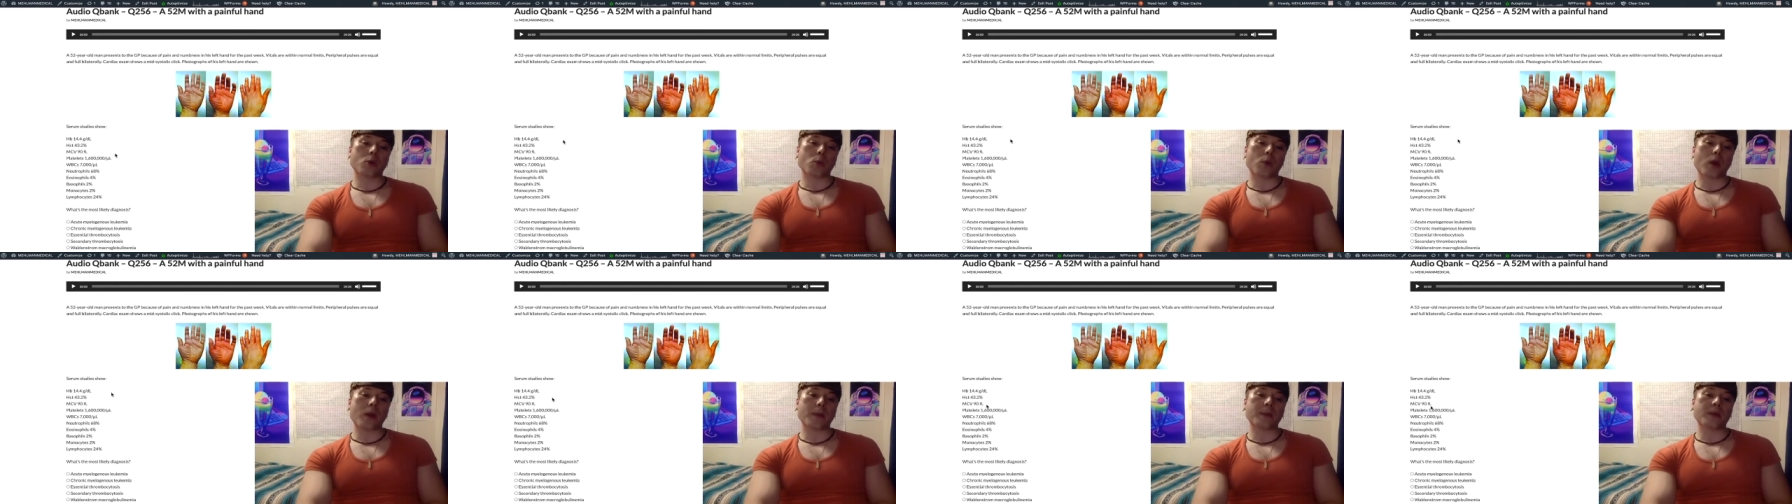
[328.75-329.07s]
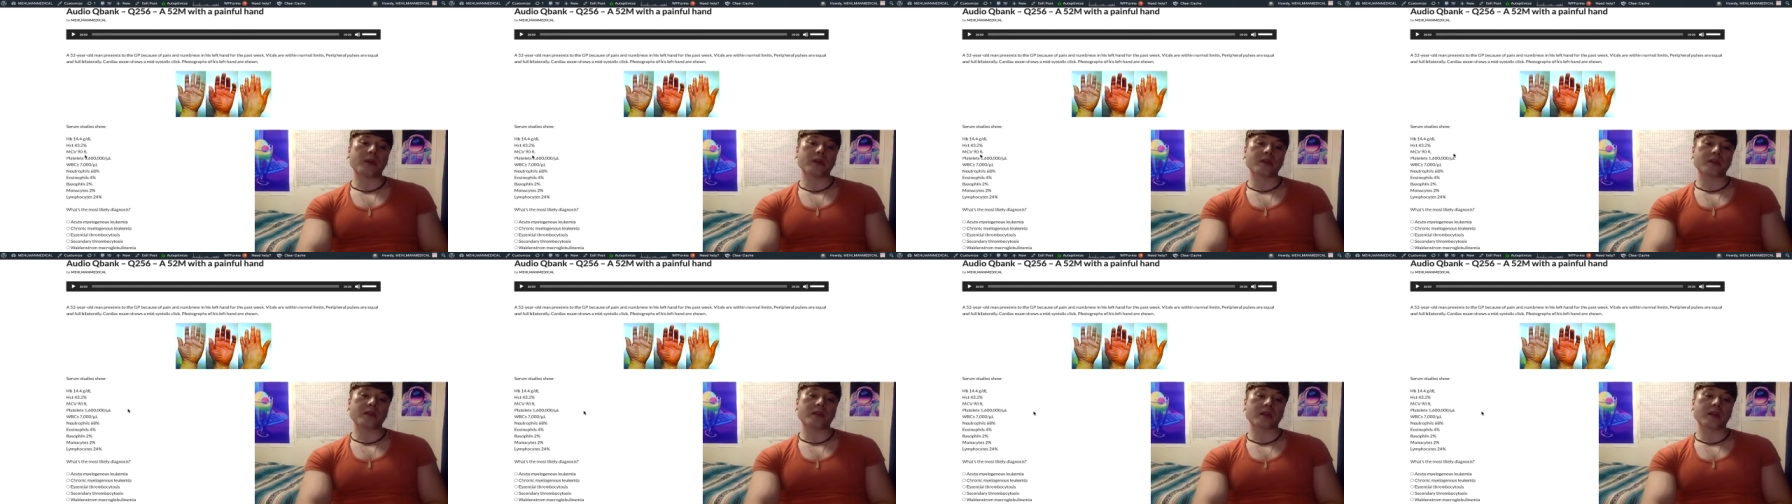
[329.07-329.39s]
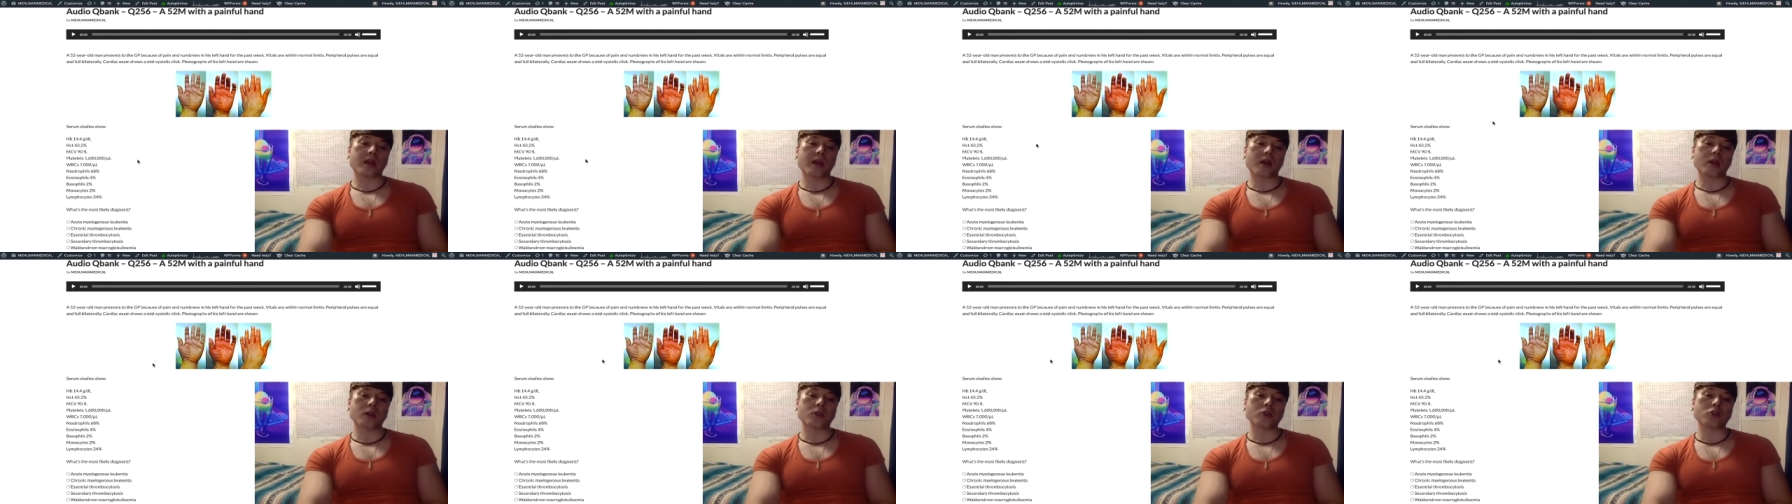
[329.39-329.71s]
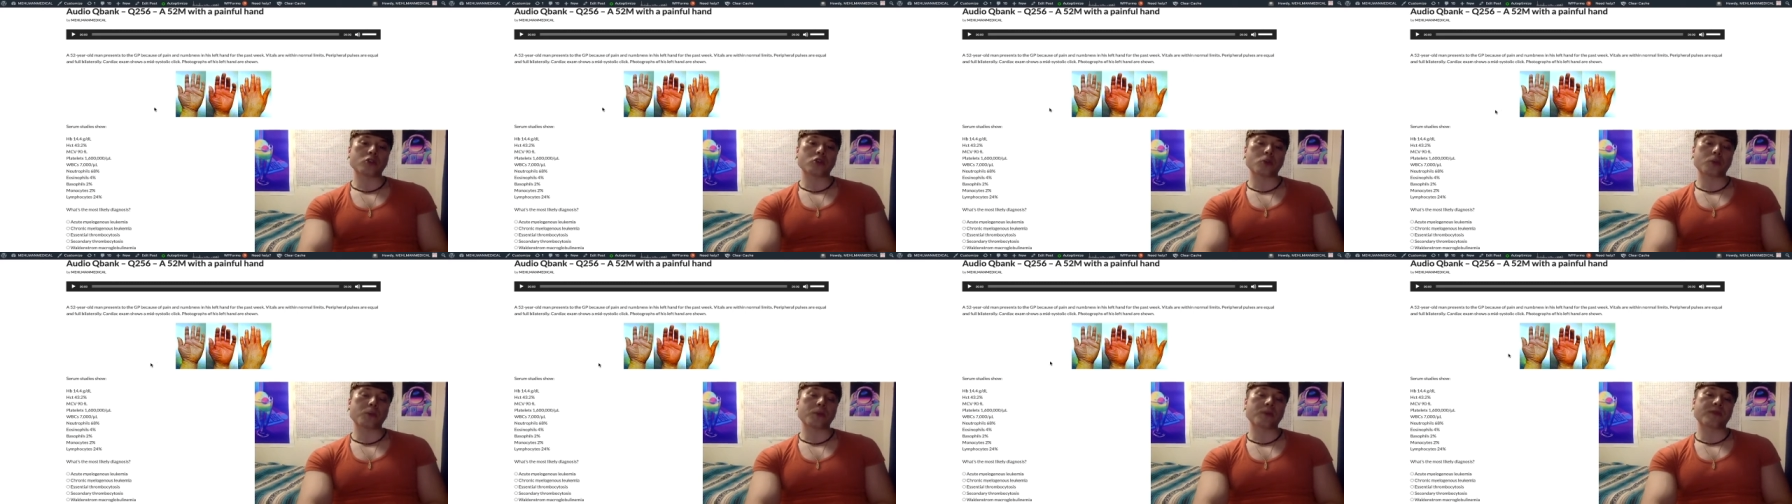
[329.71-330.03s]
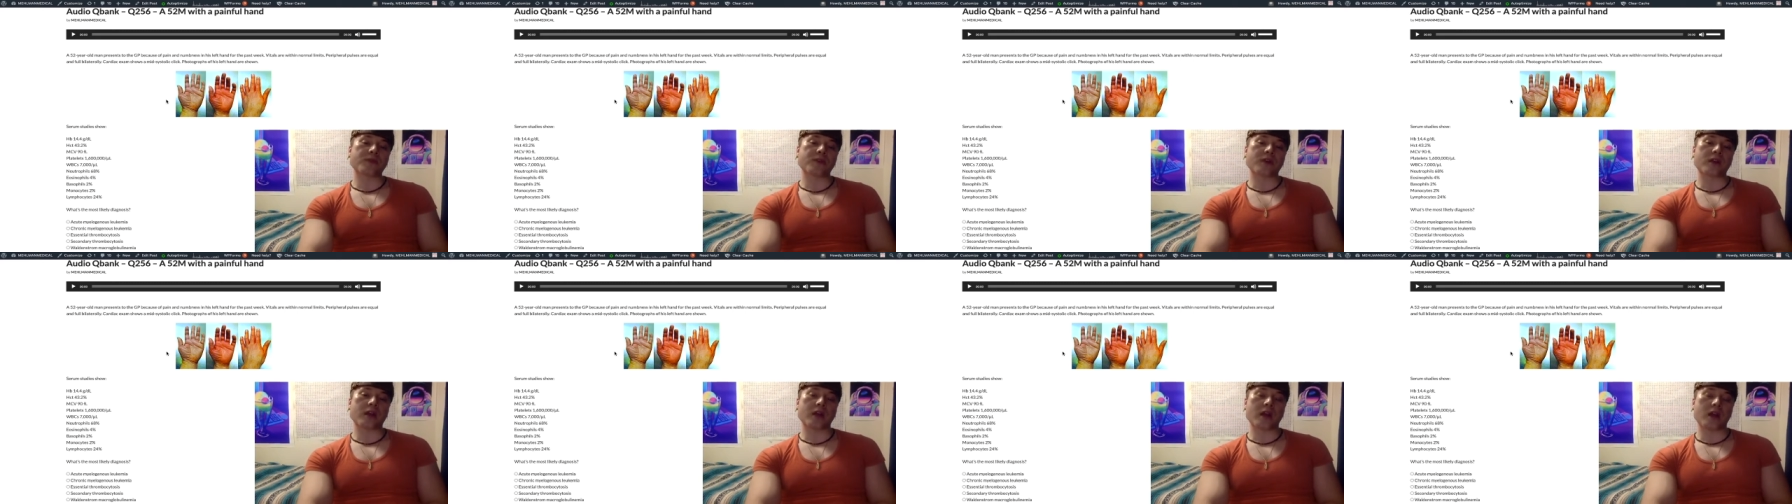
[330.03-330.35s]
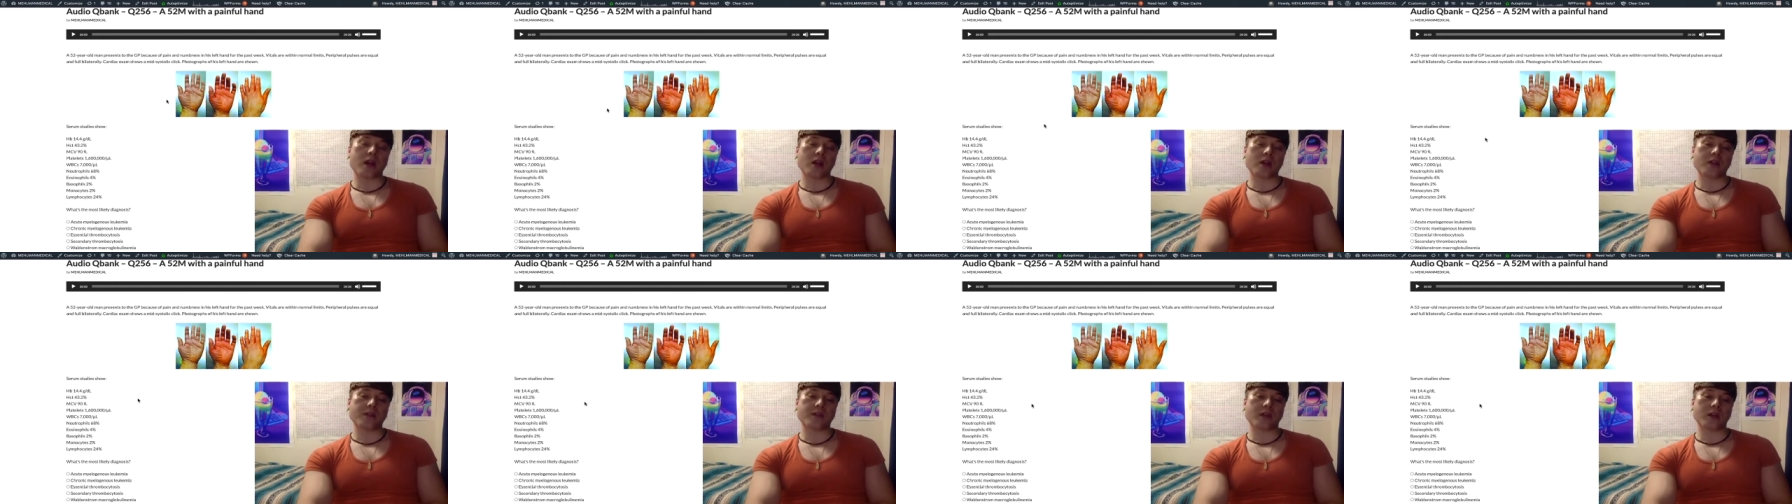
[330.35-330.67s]
white blood cell count is super fucking
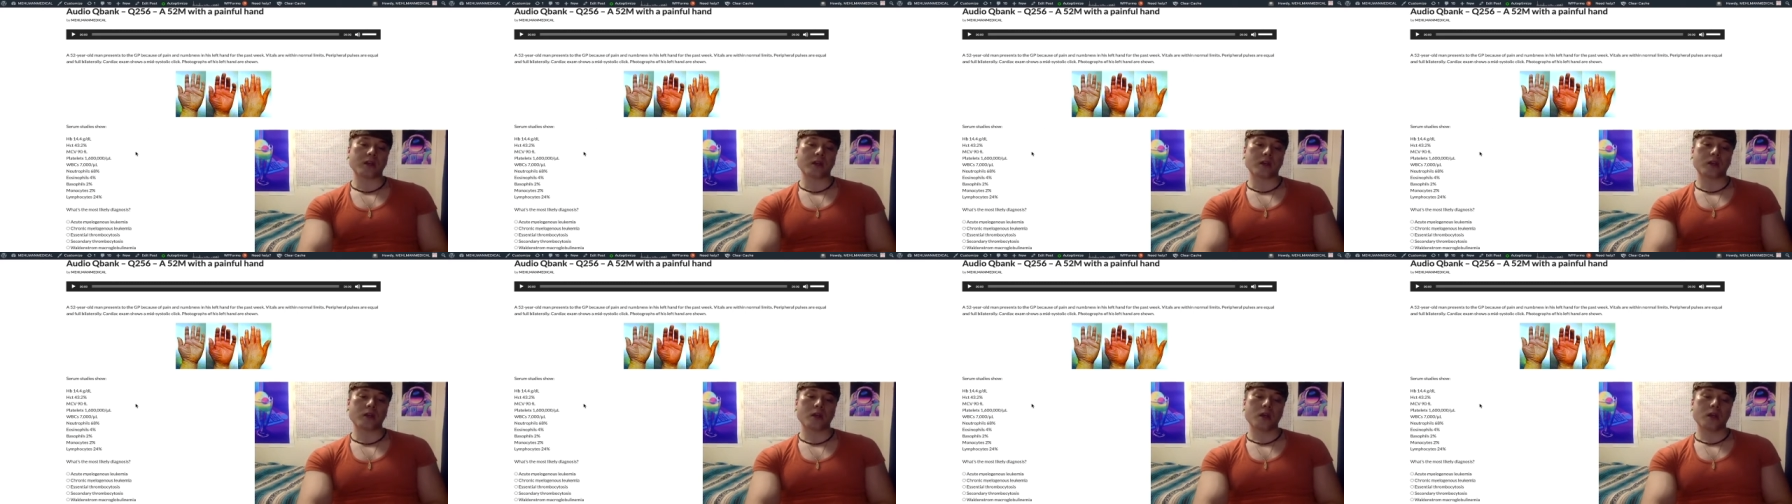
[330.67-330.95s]
elevated,